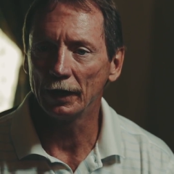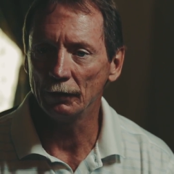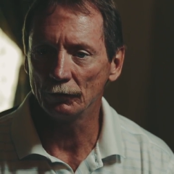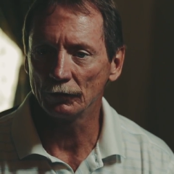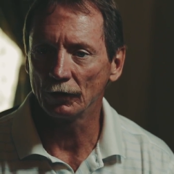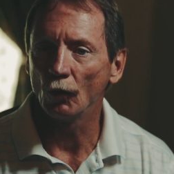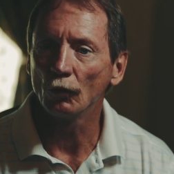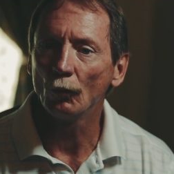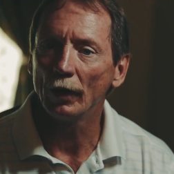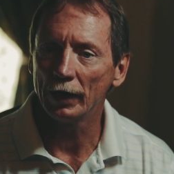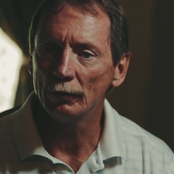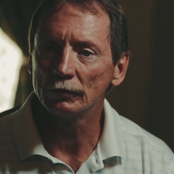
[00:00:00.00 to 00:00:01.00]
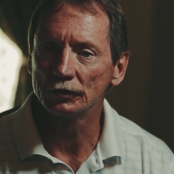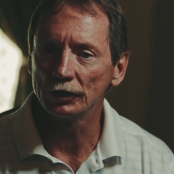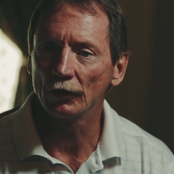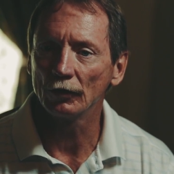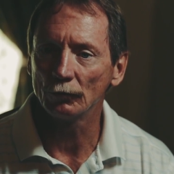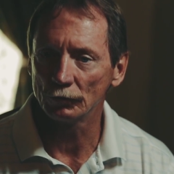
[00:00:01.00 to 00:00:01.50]
he the only way he would
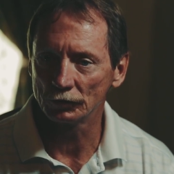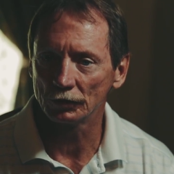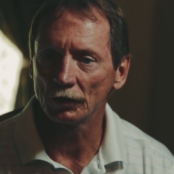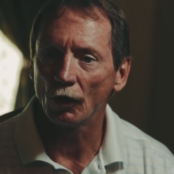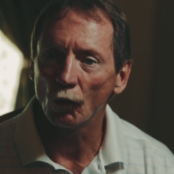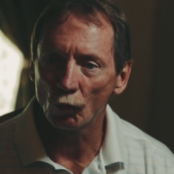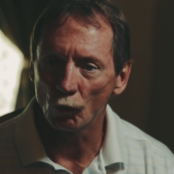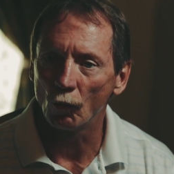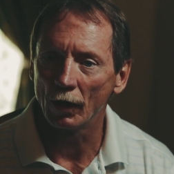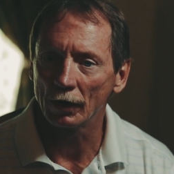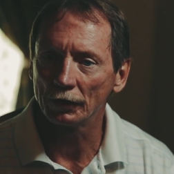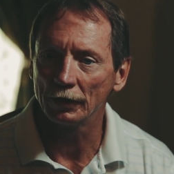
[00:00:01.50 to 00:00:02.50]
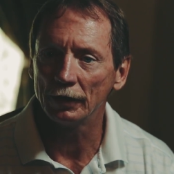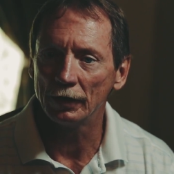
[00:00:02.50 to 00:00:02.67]
sell it was the whole quantity.